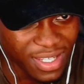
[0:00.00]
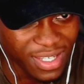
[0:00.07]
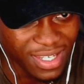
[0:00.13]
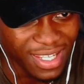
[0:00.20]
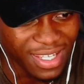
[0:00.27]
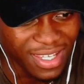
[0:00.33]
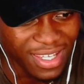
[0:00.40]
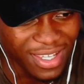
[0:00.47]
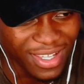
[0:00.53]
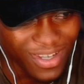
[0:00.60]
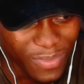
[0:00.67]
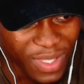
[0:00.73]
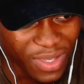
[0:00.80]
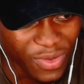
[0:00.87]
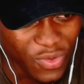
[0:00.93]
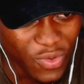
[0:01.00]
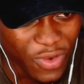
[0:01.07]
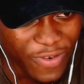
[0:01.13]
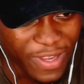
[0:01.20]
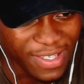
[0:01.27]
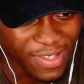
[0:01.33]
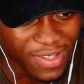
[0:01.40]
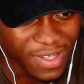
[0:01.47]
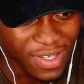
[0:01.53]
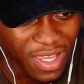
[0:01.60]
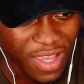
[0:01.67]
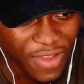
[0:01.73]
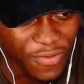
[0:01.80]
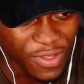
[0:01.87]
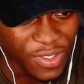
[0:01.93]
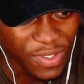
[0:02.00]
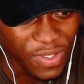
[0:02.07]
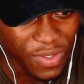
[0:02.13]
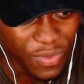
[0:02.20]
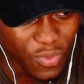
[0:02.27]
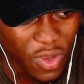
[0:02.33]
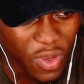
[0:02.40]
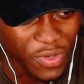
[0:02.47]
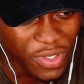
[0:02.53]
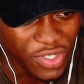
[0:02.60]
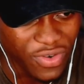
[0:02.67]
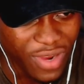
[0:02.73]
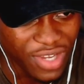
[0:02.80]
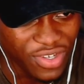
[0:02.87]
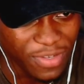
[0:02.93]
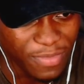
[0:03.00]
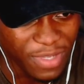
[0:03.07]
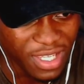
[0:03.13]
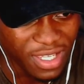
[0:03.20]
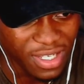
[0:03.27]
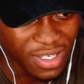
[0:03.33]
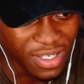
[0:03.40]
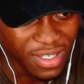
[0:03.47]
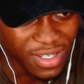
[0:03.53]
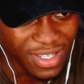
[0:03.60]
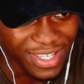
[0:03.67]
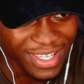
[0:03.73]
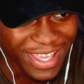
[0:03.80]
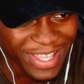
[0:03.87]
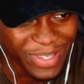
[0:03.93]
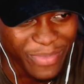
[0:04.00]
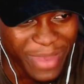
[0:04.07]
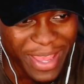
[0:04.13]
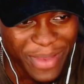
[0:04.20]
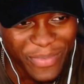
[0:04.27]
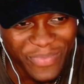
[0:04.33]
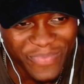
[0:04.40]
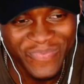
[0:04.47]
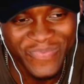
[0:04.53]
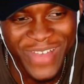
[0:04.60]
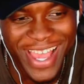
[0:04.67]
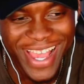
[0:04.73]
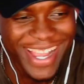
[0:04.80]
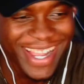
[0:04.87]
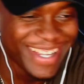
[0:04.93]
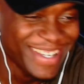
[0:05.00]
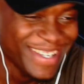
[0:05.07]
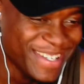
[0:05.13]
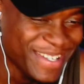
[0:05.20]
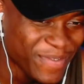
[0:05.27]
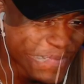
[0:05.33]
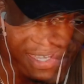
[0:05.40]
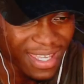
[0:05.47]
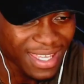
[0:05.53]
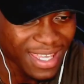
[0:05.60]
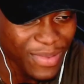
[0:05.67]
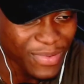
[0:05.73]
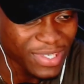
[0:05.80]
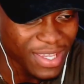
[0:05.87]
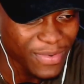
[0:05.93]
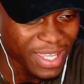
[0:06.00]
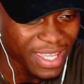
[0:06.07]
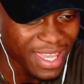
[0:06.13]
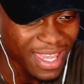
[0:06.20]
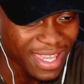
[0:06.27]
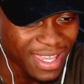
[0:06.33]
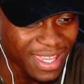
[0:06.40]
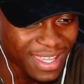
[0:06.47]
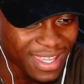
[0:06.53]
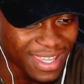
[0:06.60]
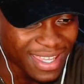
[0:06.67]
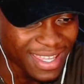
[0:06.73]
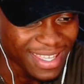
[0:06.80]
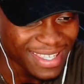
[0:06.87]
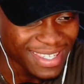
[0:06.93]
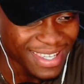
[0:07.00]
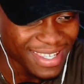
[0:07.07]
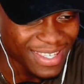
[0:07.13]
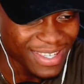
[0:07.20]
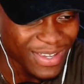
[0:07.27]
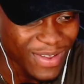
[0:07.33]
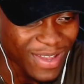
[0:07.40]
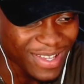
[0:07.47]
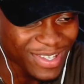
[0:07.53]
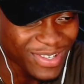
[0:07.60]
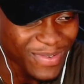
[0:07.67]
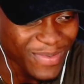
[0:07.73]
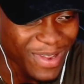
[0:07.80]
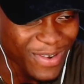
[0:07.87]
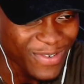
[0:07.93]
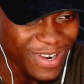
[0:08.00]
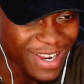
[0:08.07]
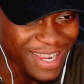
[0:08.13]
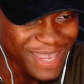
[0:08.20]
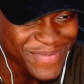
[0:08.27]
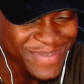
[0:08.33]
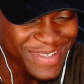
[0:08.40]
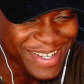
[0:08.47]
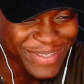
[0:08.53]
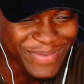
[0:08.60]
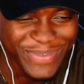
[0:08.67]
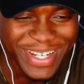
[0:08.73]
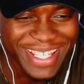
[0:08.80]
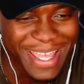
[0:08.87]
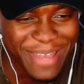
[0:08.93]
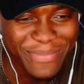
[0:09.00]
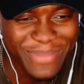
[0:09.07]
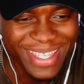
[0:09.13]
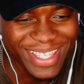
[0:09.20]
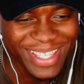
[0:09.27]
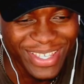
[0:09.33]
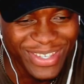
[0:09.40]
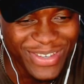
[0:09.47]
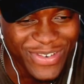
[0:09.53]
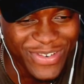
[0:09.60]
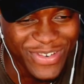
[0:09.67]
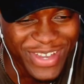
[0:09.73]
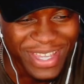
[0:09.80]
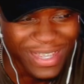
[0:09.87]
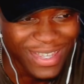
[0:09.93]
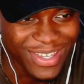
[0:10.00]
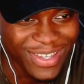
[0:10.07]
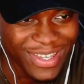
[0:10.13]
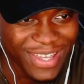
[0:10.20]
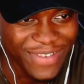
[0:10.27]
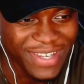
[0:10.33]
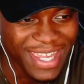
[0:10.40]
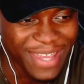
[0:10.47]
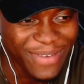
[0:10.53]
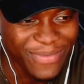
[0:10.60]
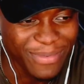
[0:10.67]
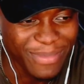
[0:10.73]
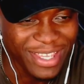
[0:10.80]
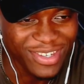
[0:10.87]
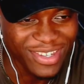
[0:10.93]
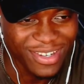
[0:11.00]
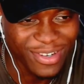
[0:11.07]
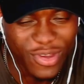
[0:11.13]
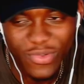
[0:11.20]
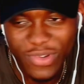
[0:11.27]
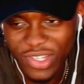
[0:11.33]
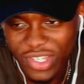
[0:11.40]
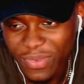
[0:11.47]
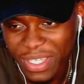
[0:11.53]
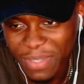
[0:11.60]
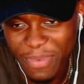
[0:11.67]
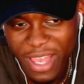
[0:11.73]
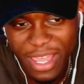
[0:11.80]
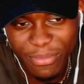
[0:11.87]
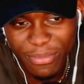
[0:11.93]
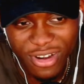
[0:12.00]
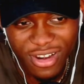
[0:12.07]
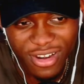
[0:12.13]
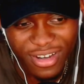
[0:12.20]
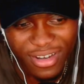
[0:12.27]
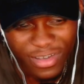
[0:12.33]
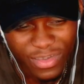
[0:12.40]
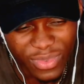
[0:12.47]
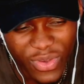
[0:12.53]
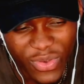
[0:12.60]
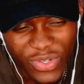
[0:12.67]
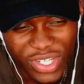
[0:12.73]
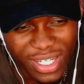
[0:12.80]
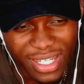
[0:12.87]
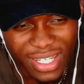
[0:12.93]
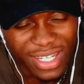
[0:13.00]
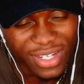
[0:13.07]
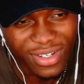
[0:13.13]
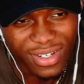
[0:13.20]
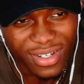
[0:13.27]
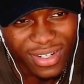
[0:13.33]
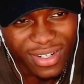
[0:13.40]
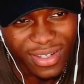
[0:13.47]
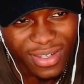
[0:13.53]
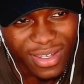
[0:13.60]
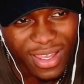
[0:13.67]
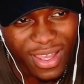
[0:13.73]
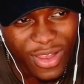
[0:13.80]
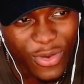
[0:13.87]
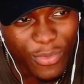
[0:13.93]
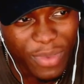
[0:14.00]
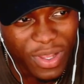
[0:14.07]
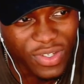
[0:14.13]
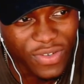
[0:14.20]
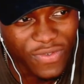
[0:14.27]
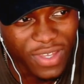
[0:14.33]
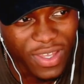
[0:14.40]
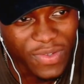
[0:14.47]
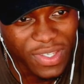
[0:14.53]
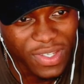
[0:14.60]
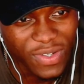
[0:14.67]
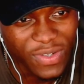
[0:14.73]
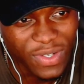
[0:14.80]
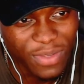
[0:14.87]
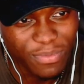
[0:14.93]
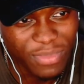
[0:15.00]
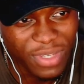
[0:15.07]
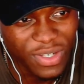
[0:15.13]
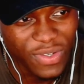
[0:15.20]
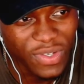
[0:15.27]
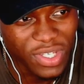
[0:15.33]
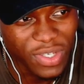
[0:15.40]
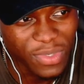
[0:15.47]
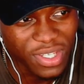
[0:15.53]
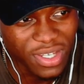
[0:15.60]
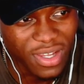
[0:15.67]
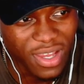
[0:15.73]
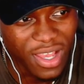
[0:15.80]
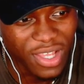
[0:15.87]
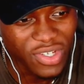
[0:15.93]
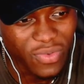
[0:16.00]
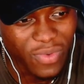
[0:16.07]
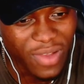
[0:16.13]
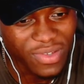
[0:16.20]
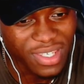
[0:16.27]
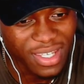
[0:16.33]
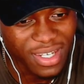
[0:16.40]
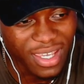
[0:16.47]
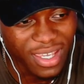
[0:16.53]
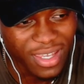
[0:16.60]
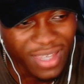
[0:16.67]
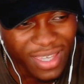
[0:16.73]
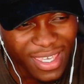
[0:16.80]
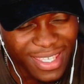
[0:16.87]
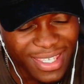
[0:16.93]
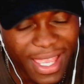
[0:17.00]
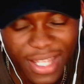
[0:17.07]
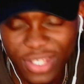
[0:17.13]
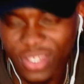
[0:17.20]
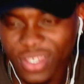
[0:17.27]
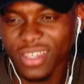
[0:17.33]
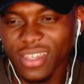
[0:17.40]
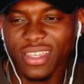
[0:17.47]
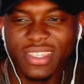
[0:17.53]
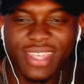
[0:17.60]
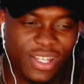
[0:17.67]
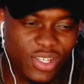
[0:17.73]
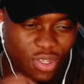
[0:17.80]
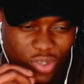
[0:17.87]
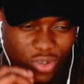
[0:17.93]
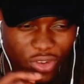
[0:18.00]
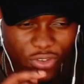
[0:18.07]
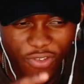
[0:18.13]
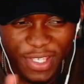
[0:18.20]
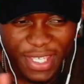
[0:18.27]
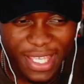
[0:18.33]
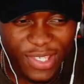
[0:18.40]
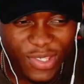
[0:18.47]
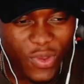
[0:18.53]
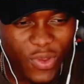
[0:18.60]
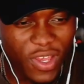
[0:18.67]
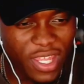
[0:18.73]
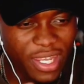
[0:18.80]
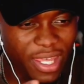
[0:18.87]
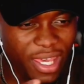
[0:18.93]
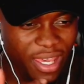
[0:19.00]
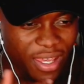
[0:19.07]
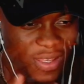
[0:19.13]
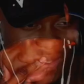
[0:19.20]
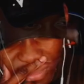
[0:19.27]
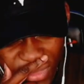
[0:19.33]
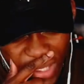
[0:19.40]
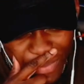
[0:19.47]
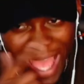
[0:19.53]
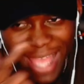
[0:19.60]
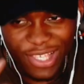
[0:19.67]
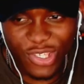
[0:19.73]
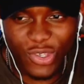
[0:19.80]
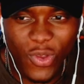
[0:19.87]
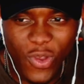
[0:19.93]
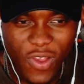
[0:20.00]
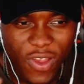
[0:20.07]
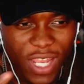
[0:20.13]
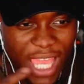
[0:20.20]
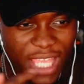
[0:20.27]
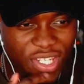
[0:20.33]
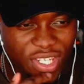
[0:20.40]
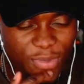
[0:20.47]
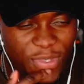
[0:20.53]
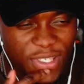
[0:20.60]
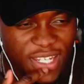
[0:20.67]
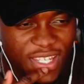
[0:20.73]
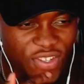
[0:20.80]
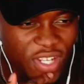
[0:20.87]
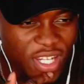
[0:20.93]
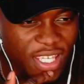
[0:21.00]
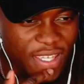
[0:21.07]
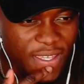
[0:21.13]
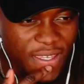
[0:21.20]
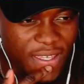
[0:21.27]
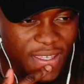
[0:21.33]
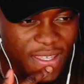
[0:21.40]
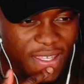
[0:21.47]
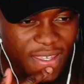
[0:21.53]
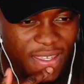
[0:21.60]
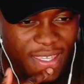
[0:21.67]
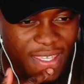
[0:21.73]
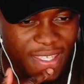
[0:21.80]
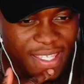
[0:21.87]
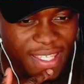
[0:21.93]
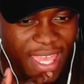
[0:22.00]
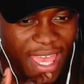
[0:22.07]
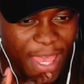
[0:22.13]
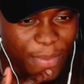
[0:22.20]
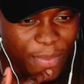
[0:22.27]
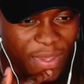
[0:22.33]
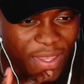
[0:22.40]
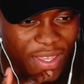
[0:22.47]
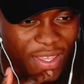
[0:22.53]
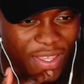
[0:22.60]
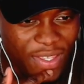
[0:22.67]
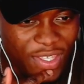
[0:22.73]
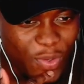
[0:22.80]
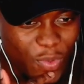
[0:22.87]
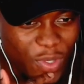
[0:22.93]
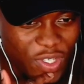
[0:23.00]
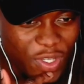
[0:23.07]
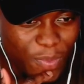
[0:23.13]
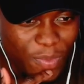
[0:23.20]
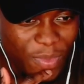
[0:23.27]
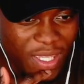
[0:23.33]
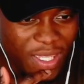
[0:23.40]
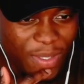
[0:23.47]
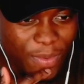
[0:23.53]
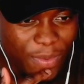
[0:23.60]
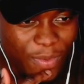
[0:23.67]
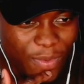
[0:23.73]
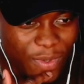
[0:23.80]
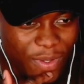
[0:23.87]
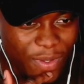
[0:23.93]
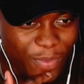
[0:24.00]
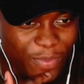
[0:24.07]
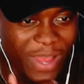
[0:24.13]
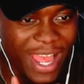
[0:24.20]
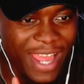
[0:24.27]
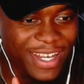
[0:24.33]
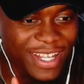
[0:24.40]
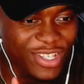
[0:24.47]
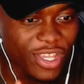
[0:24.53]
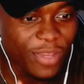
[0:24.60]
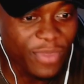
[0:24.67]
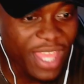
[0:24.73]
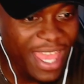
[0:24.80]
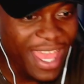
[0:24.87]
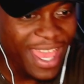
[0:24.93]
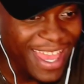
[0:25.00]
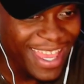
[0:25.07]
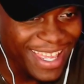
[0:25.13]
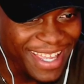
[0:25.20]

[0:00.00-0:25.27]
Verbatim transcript: Did it? Call Hirata and the others. We'll hold a strategy meeting. Yes, ma'am. Karazawa K. Sato asked you out, right? What does that mean to you? He gave you that information. No one, she was spying, bro. No, she didn't. A whole bunch of girls, including me, knew she was going to ask you out today. Is that the truth? Because I saw her there. But I saw her, like, she was literally... Is this cap? She watching me behind the gym. Yeah.